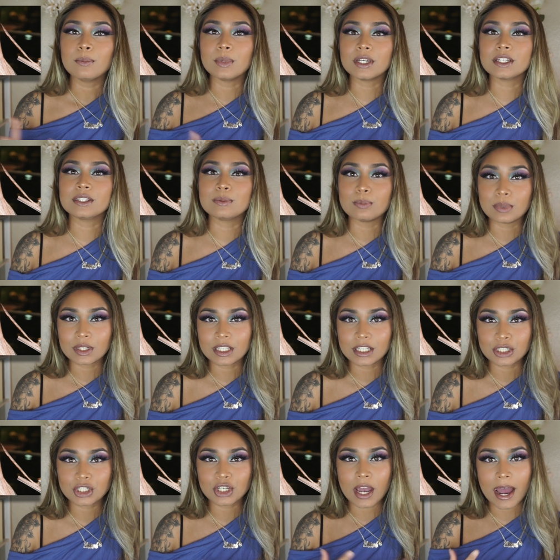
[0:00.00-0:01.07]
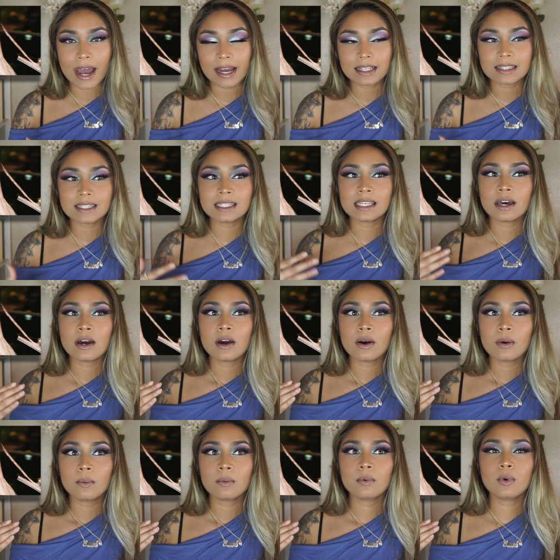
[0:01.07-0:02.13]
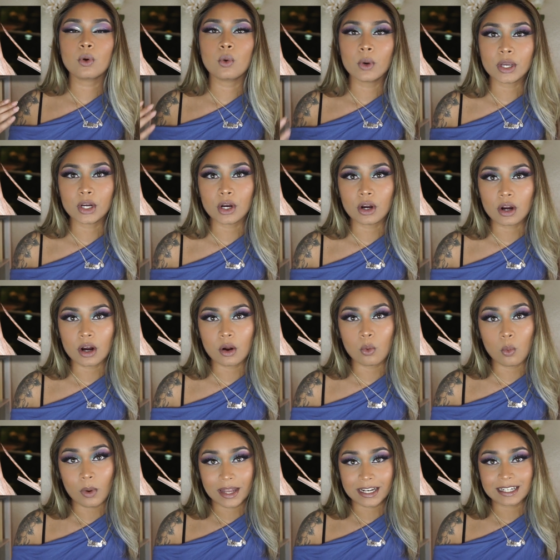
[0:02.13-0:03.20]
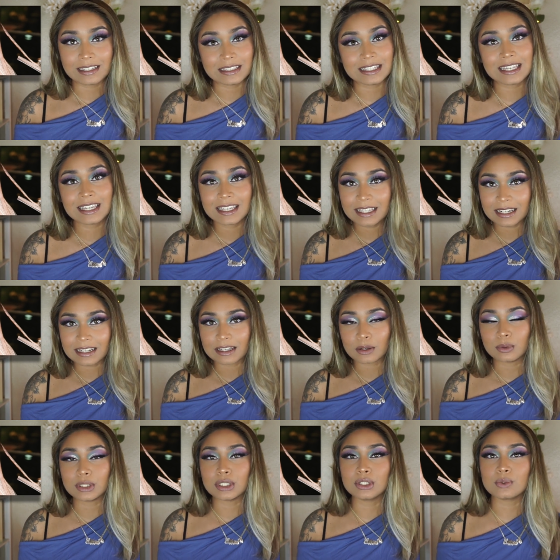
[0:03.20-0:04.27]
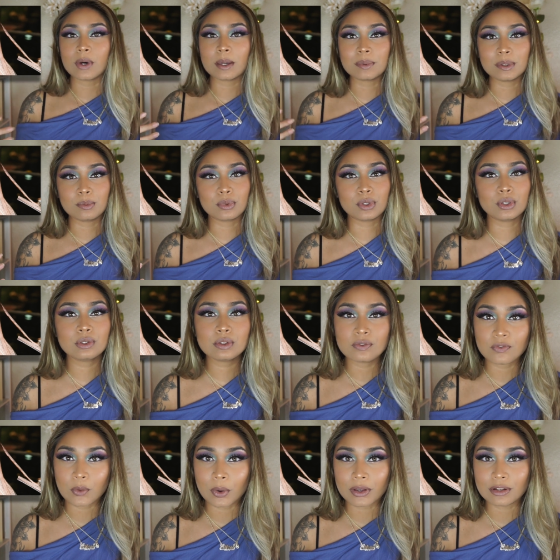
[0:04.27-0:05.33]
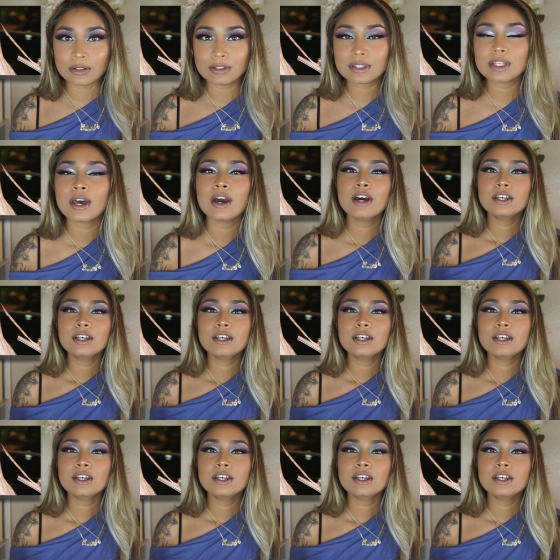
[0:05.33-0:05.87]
because bleach acts quicker when it is heated, which is why people use foils.